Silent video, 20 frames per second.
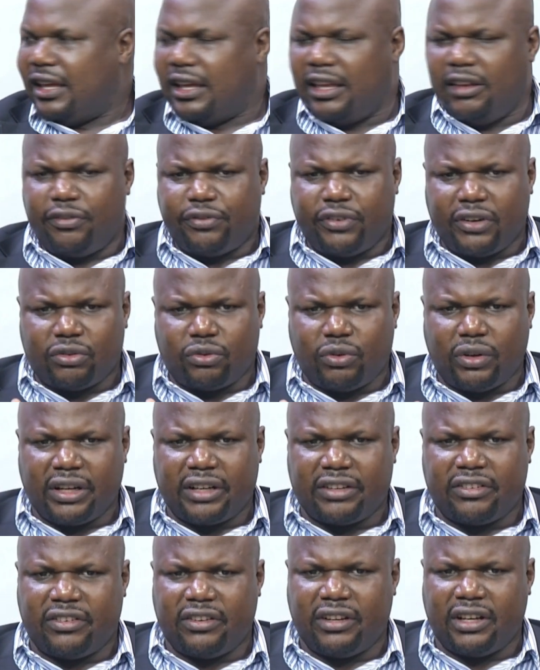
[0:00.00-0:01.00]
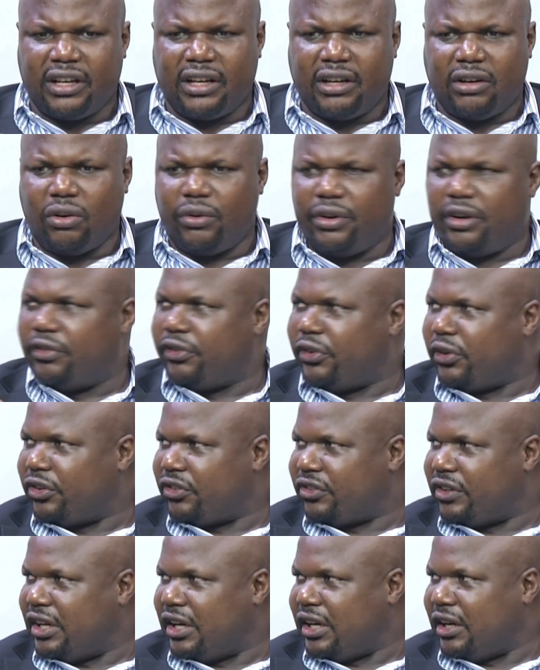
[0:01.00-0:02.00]
Infrastructure or in
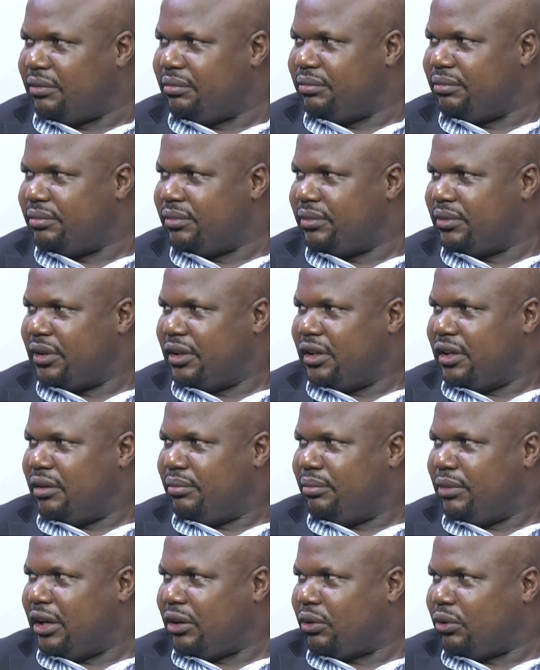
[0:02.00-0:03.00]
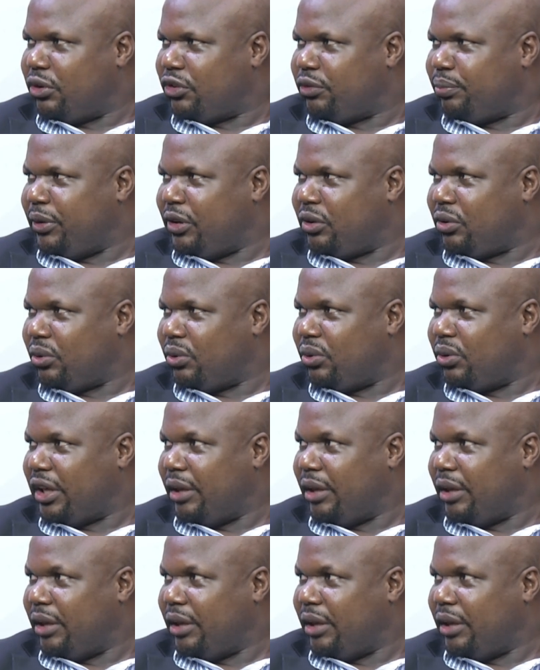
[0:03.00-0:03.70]
Forest Dam, Mulago Hospital.